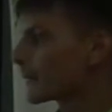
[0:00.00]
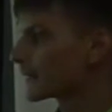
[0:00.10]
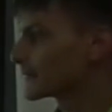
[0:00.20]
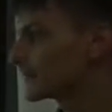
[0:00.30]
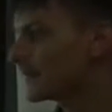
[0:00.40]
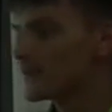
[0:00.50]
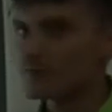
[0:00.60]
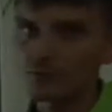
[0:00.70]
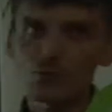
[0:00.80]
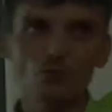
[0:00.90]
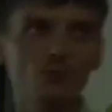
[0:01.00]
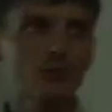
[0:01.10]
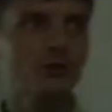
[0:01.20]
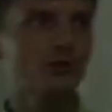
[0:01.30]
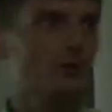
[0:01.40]
But if you
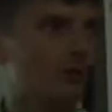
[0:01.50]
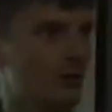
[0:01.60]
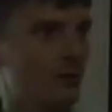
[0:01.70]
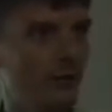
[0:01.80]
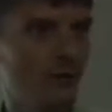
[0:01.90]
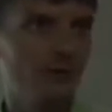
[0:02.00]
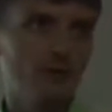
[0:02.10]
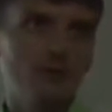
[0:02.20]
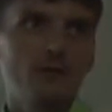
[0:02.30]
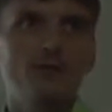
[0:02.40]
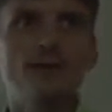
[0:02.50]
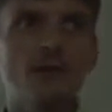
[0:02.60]
monitor the